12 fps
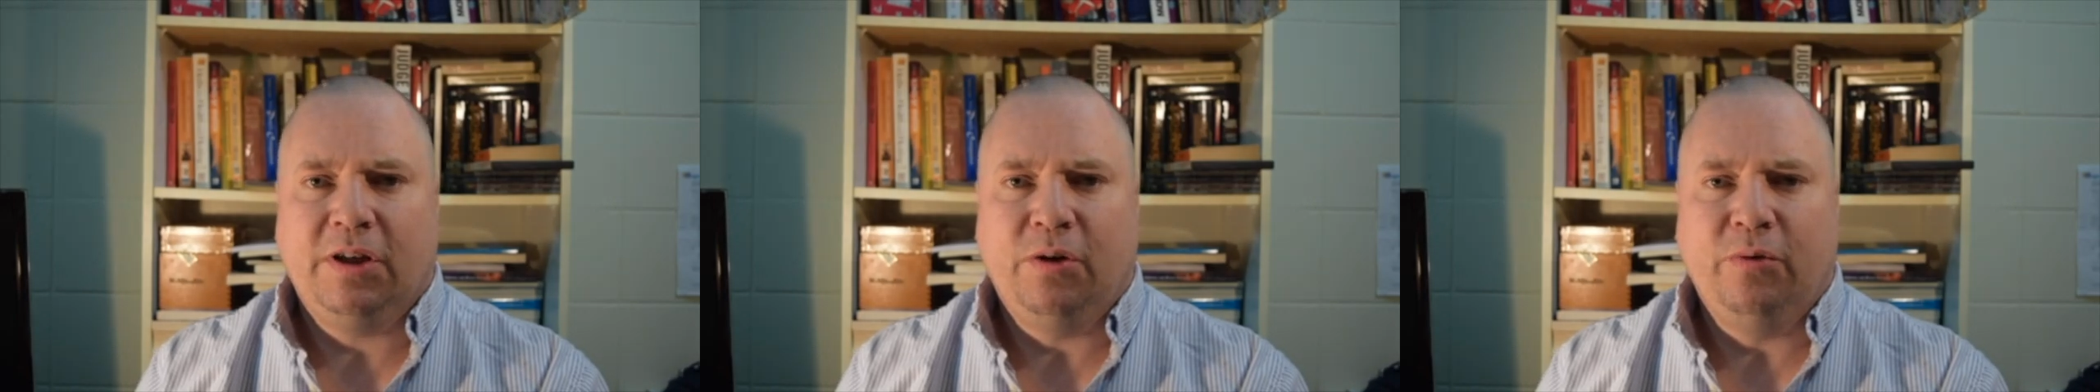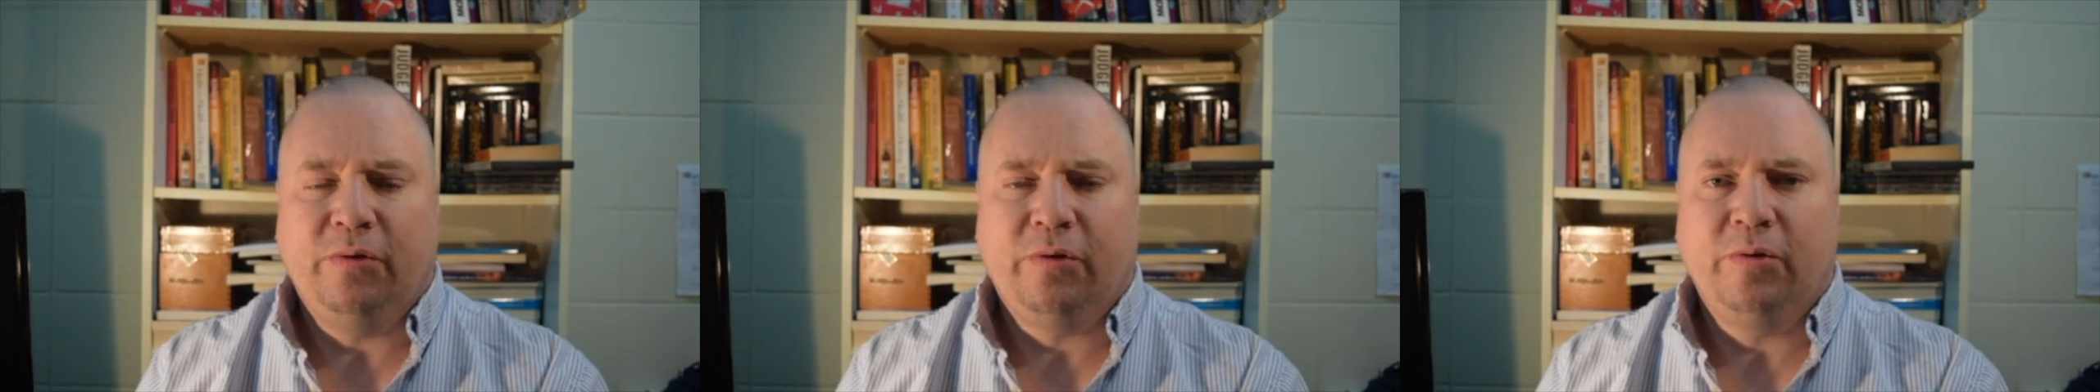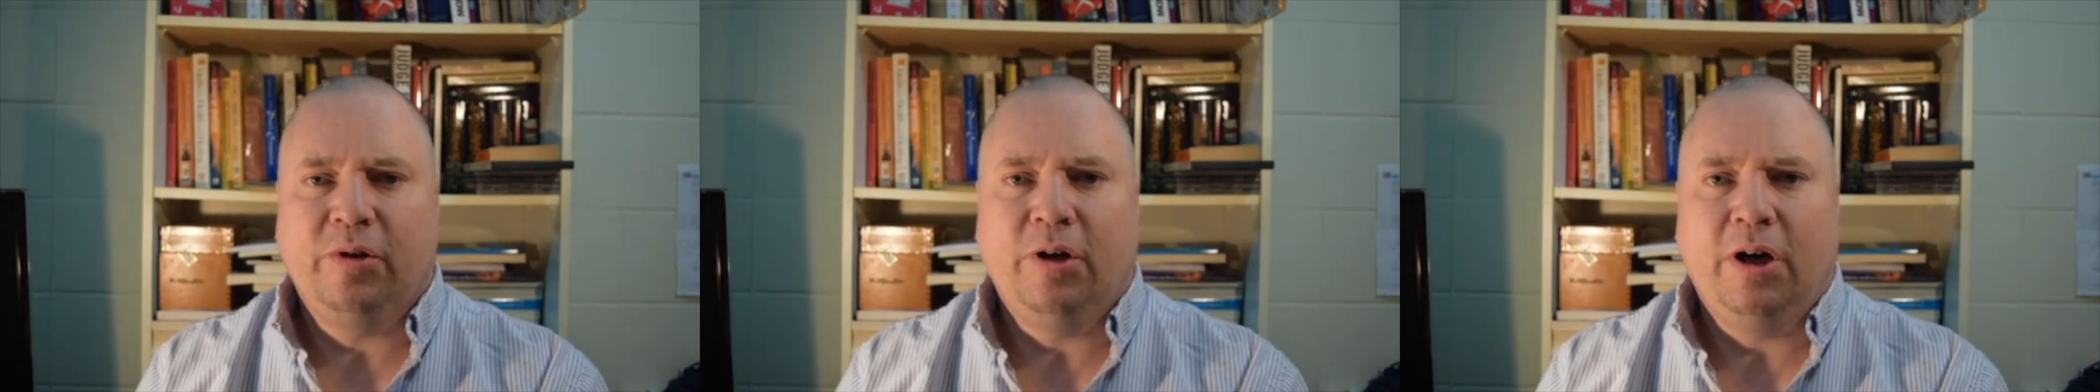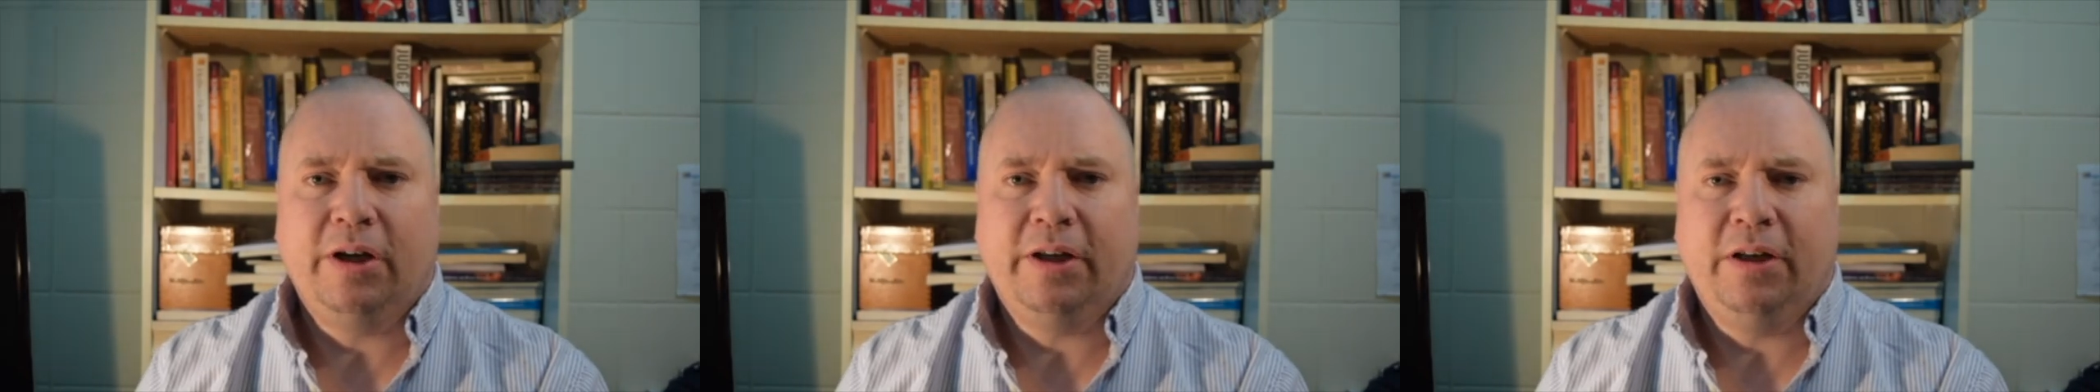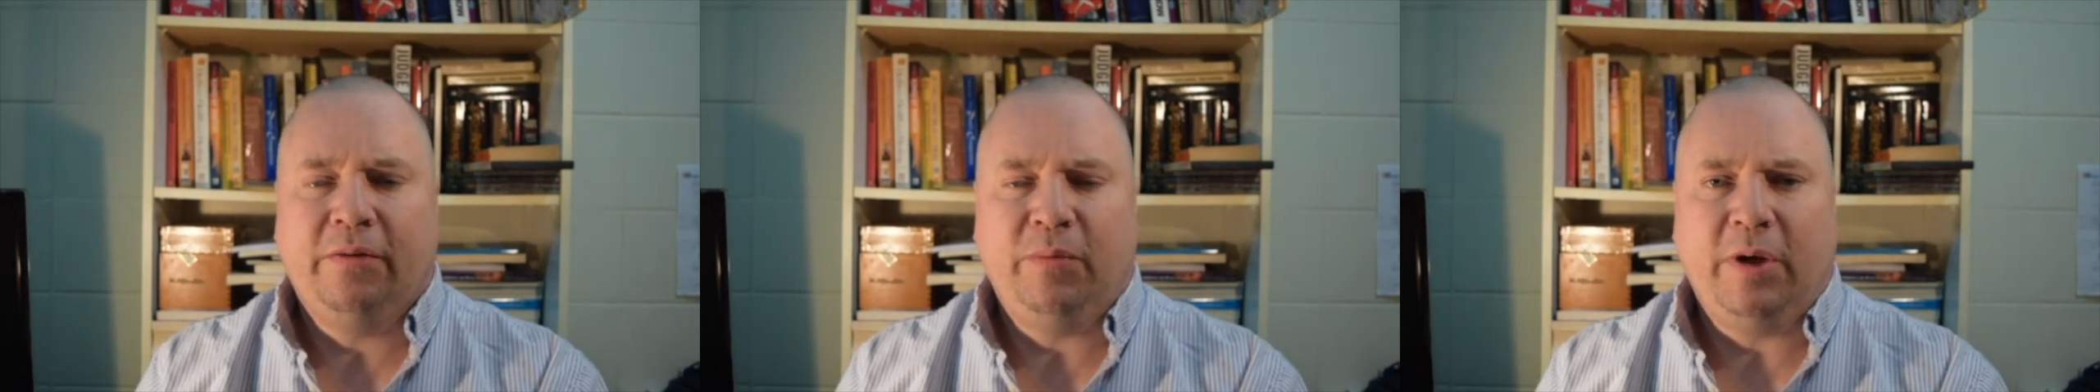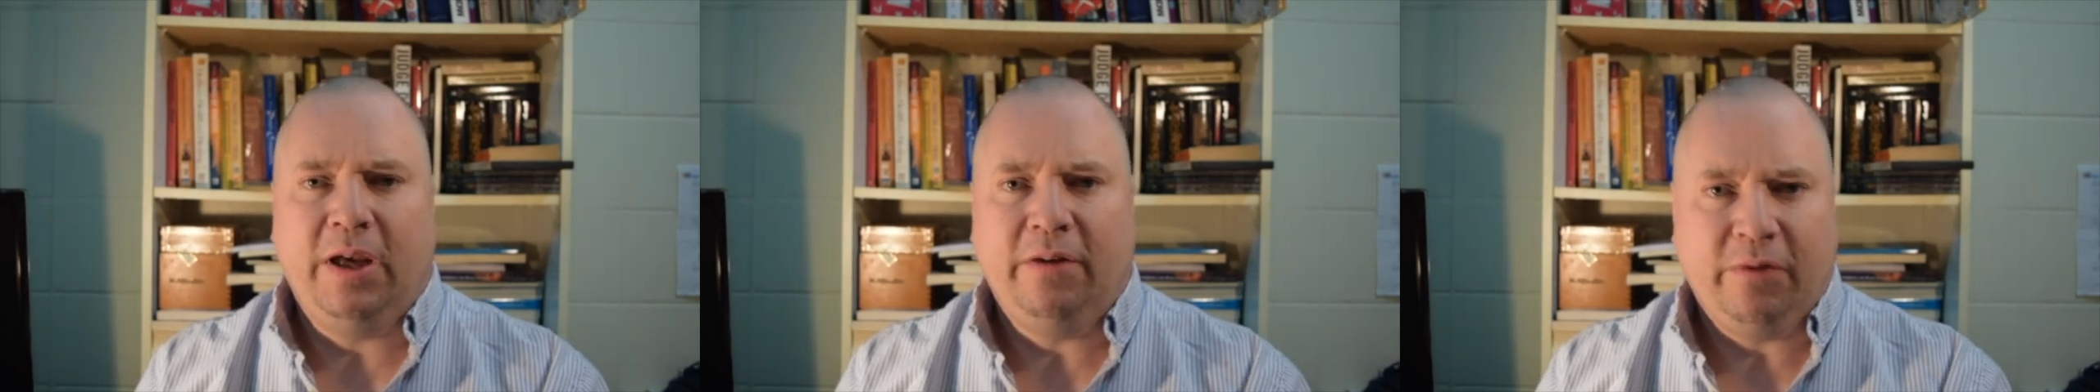go through cognitive
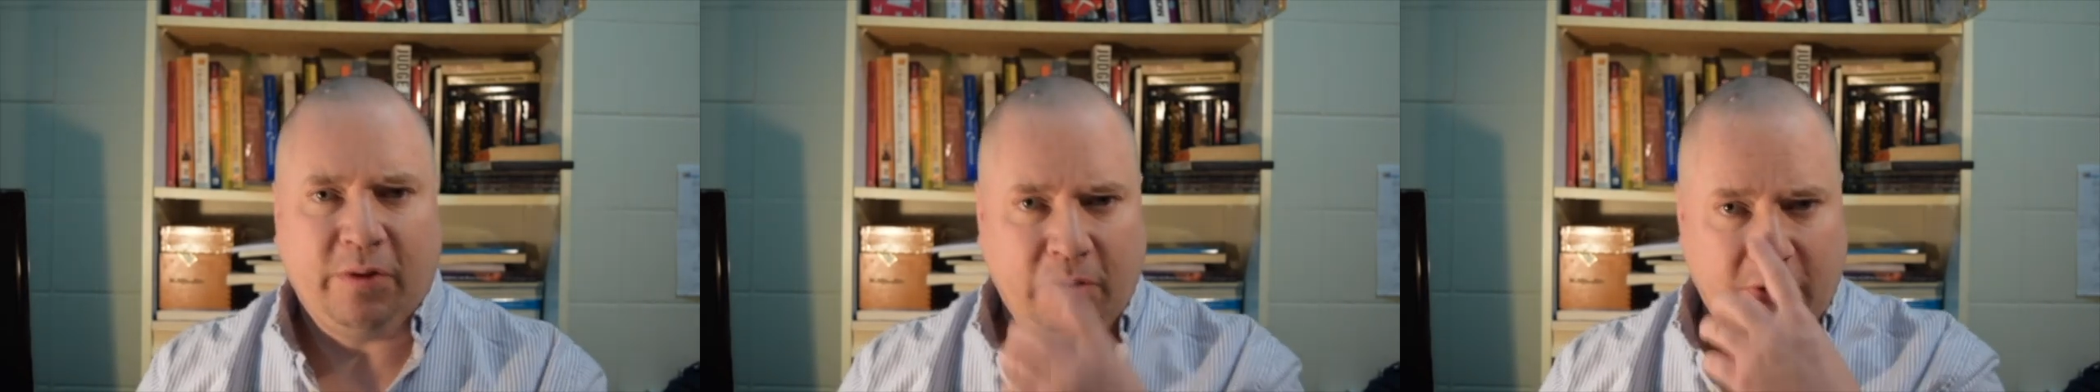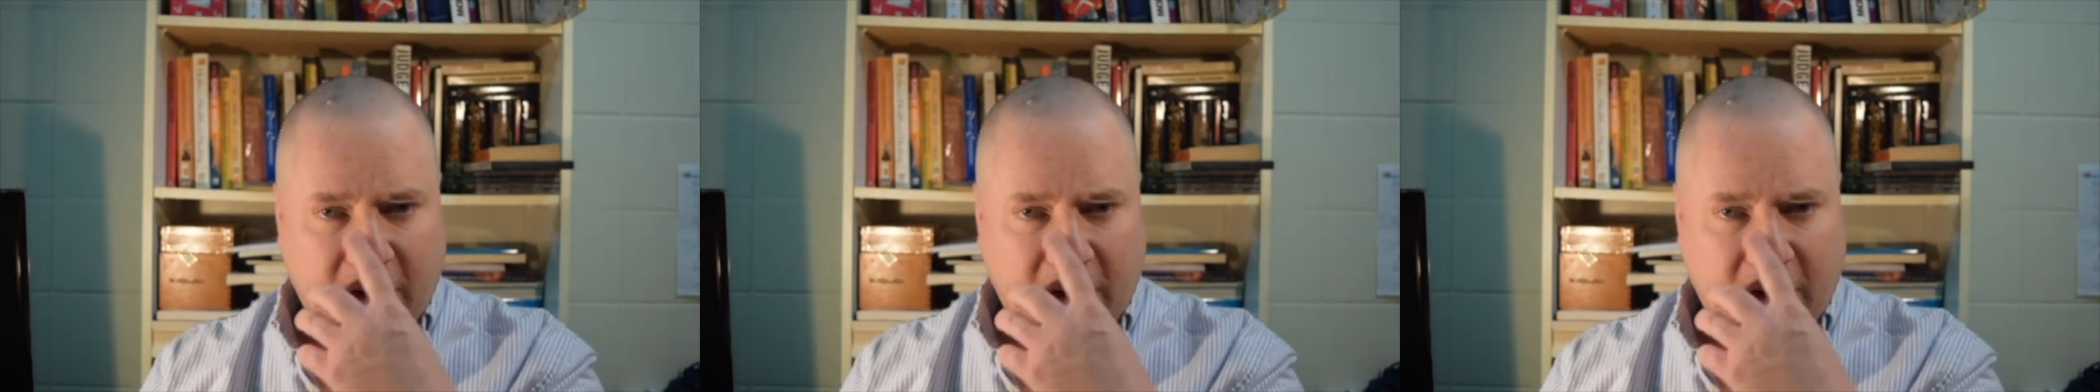behavioral